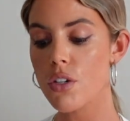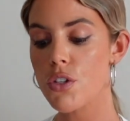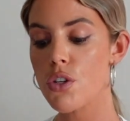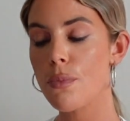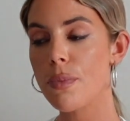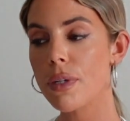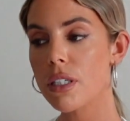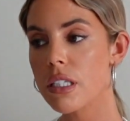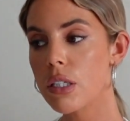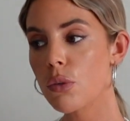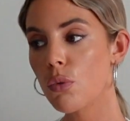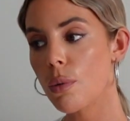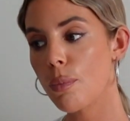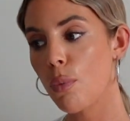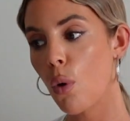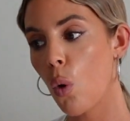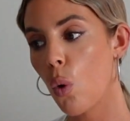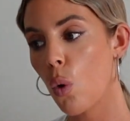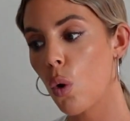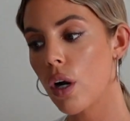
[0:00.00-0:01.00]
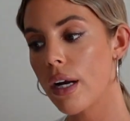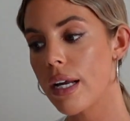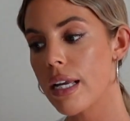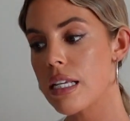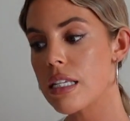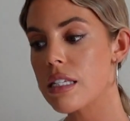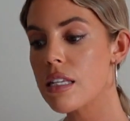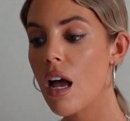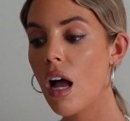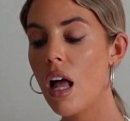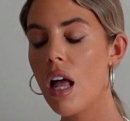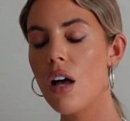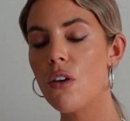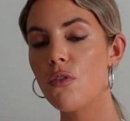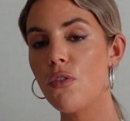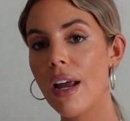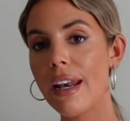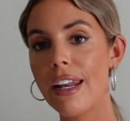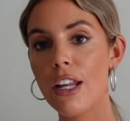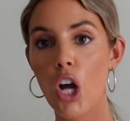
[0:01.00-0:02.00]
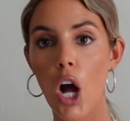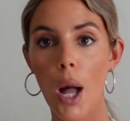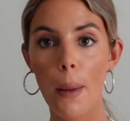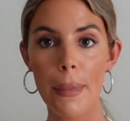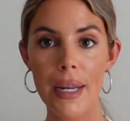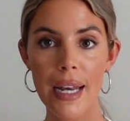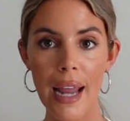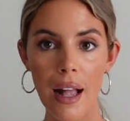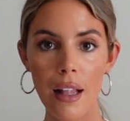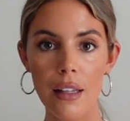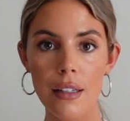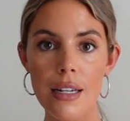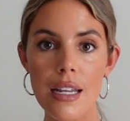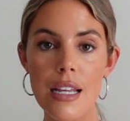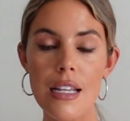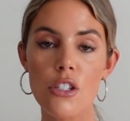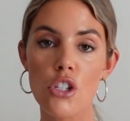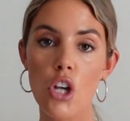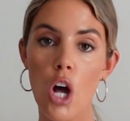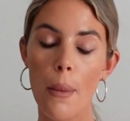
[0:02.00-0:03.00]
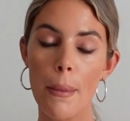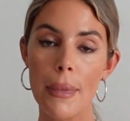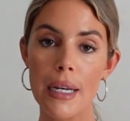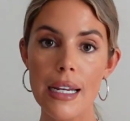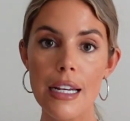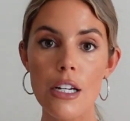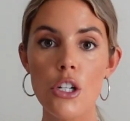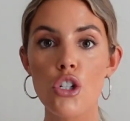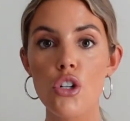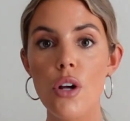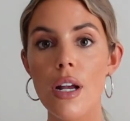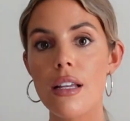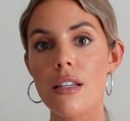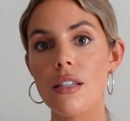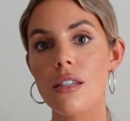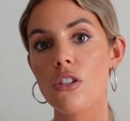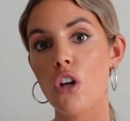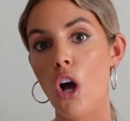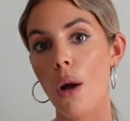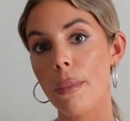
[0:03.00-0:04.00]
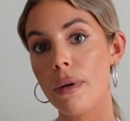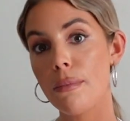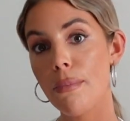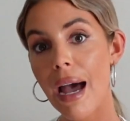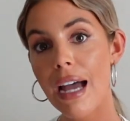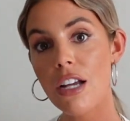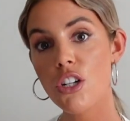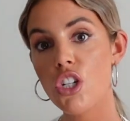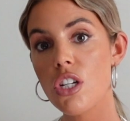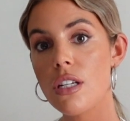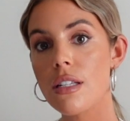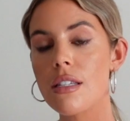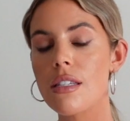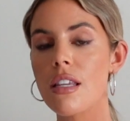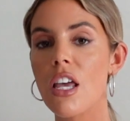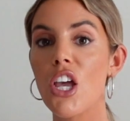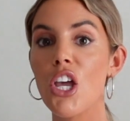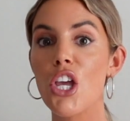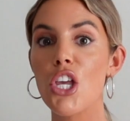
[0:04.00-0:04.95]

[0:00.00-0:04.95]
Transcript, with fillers: So building rapport is finding commonalities, common interests, common passions.